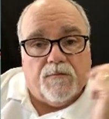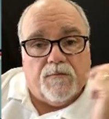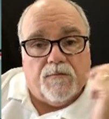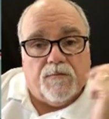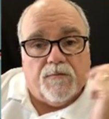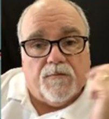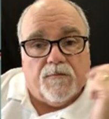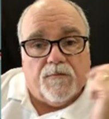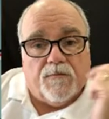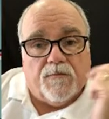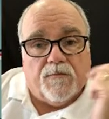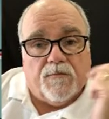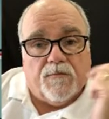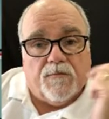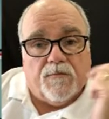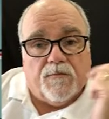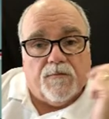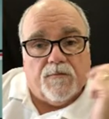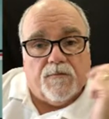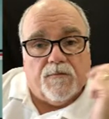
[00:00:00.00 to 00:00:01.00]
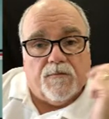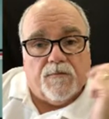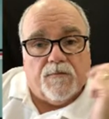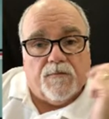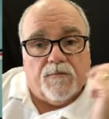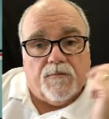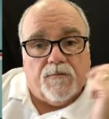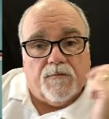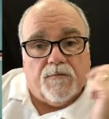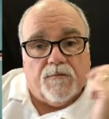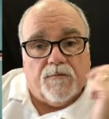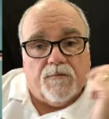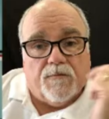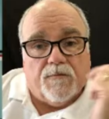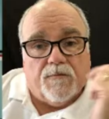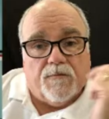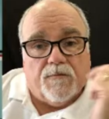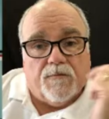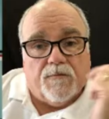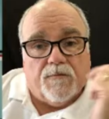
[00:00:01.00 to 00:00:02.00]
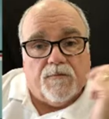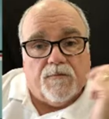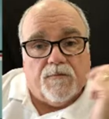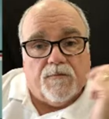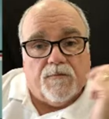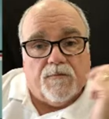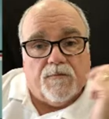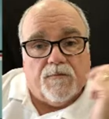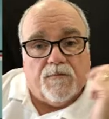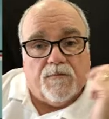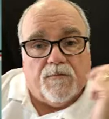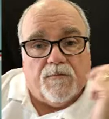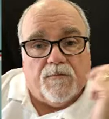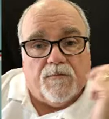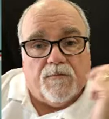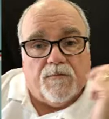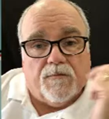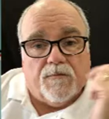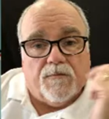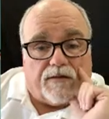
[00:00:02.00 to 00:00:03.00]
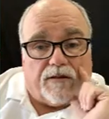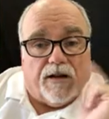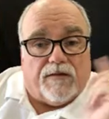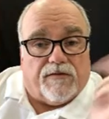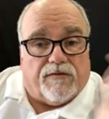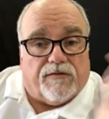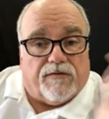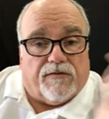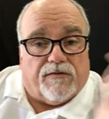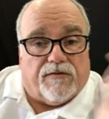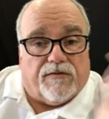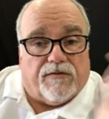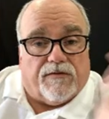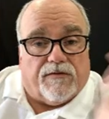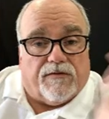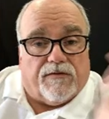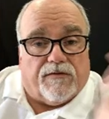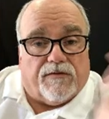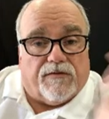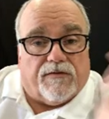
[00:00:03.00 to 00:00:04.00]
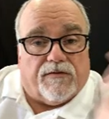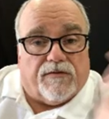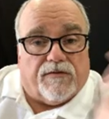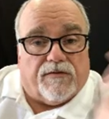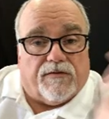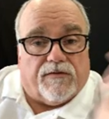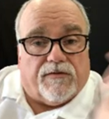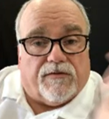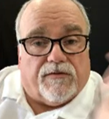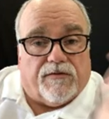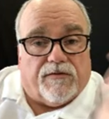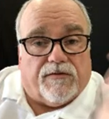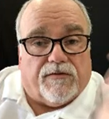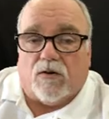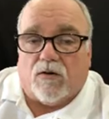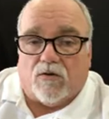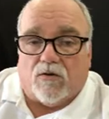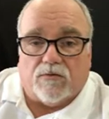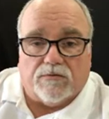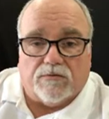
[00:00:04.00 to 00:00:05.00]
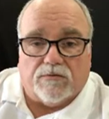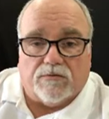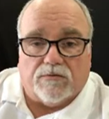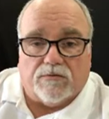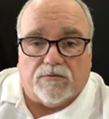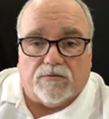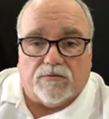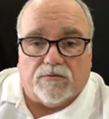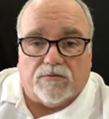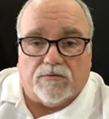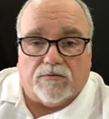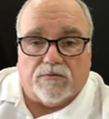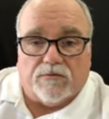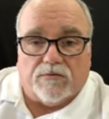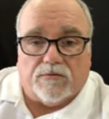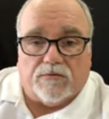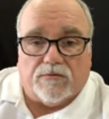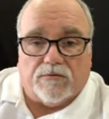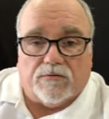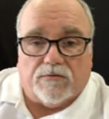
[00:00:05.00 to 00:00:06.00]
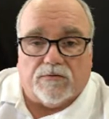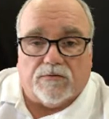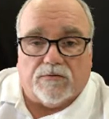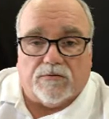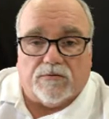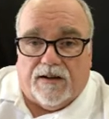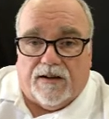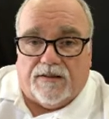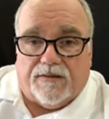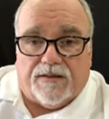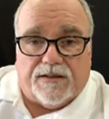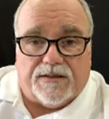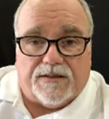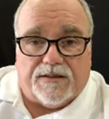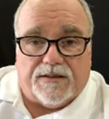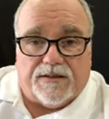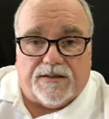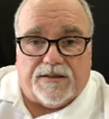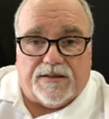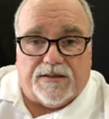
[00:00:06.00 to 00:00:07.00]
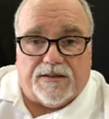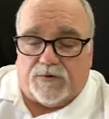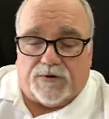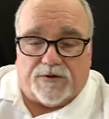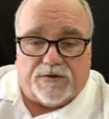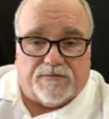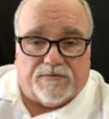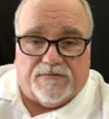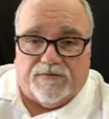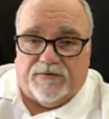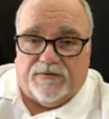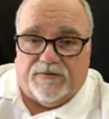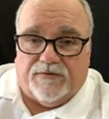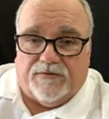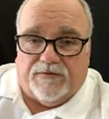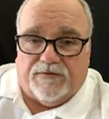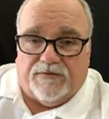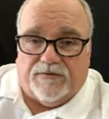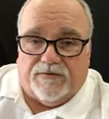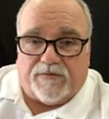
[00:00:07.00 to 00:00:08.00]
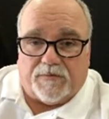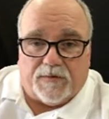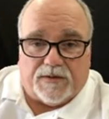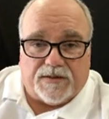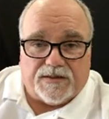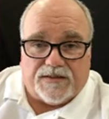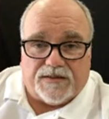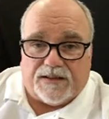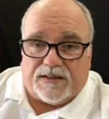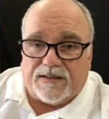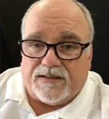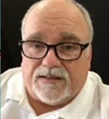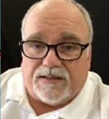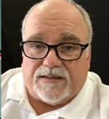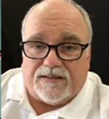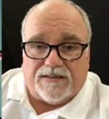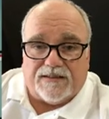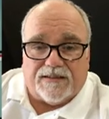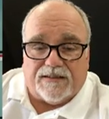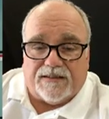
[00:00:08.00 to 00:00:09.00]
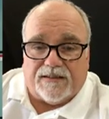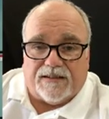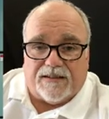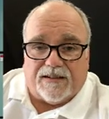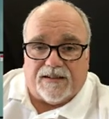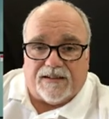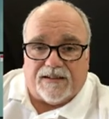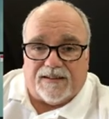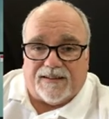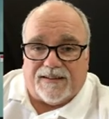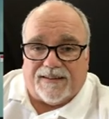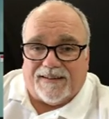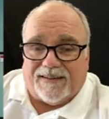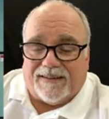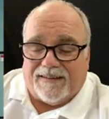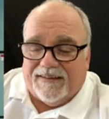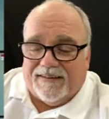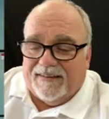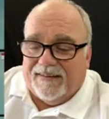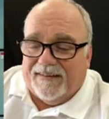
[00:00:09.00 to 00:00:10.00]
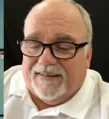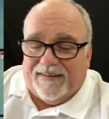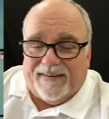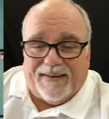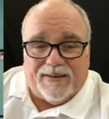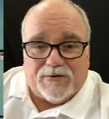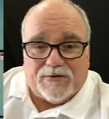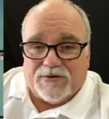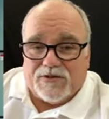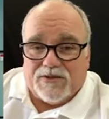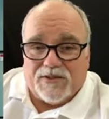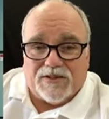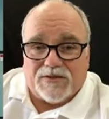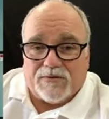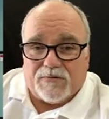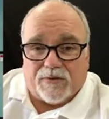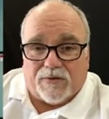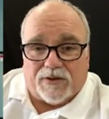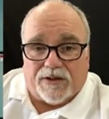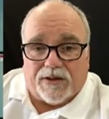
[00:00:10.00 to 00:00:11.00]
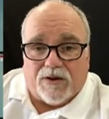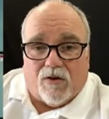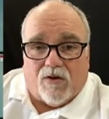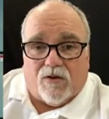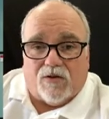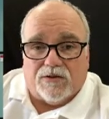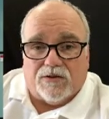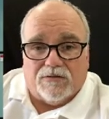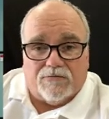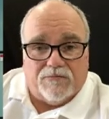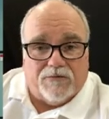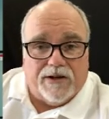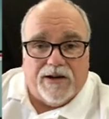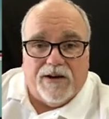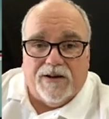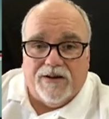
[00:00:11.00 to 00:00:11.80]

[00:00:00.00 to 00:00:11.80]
I worked in a plant one time that had a, a, a fire. There was a really old DC drive this thing was had to be from the 60s and uh, it was just really old and we,